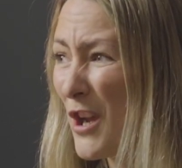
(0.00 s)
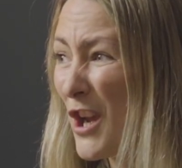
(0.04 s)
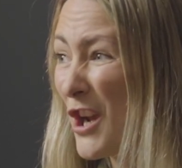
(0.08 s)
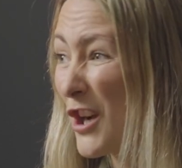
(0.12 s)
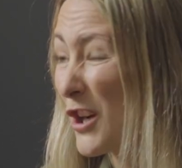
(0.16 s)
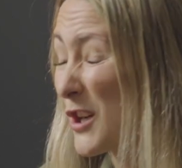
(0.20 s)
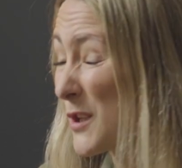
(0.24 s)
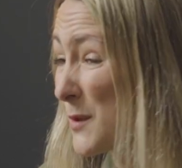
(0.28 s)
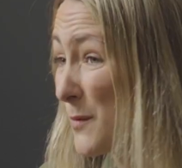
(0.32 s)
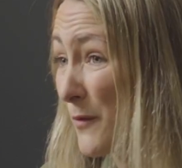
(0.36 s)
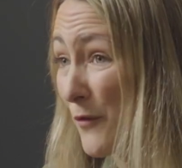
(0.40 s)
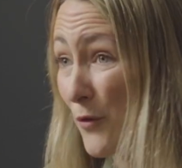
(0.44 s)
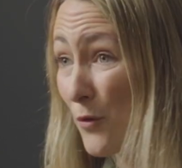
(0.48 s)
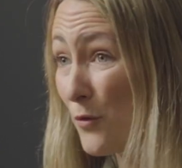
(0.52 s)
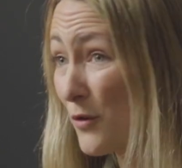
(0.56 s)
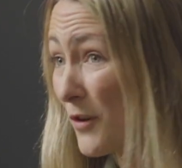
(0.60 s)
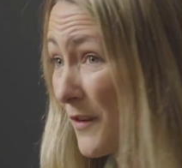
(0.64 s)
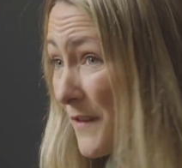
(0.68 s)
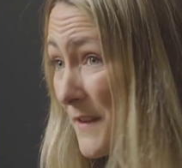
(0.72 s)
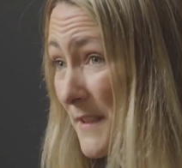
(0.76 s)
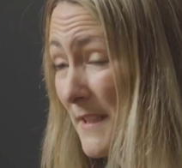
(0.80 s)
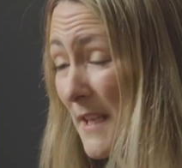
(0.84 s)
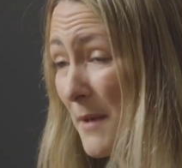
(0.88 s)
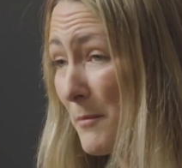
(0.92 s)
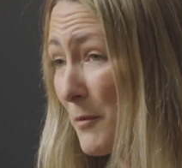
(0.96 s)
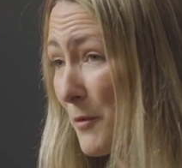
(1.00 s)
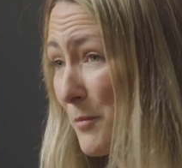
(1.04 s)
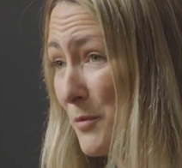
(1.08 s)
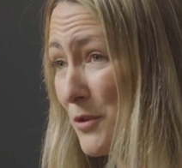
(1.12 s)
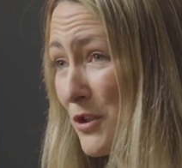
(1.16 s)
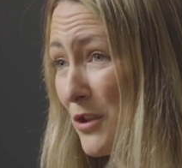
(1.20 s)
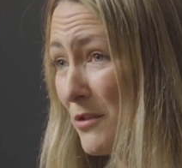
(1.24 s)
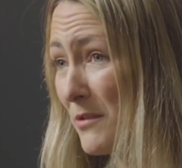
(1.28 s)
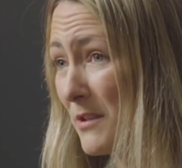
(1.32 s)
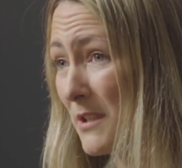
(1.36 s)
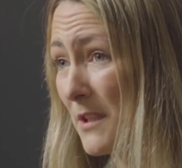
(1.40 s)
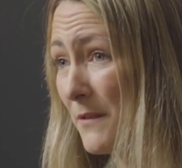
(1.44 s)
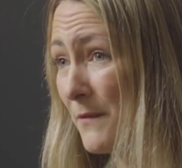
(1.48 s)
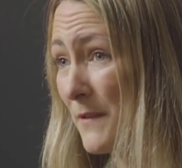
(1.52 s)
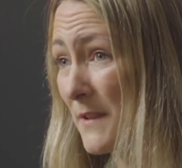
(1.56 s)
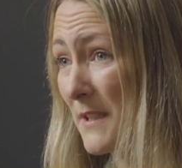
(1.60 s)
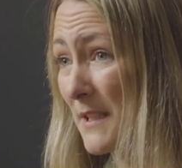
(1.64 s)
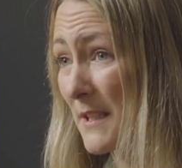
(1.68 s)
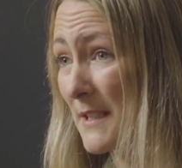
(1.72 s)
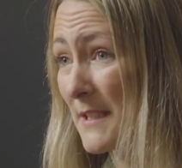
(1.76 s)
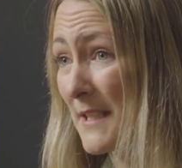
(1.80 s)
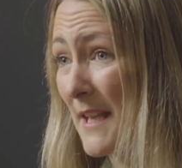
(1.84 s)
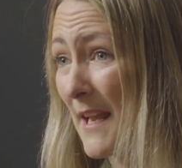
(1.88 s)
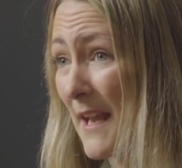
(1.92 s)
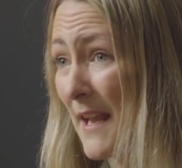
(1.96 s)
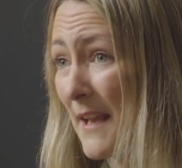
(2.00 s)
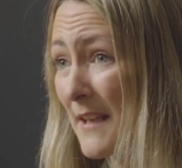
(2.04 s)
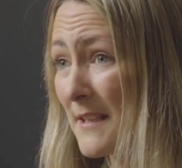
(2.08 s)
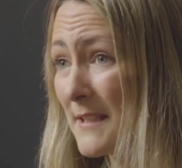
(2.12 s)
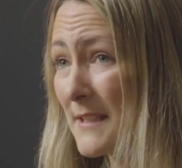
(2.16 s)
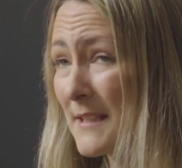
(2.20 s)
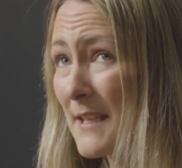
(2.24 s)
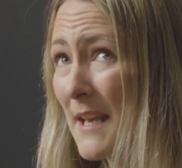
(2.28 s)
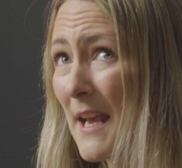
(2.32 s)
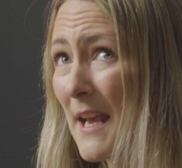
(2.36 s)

because we've all got the same opportunity for success.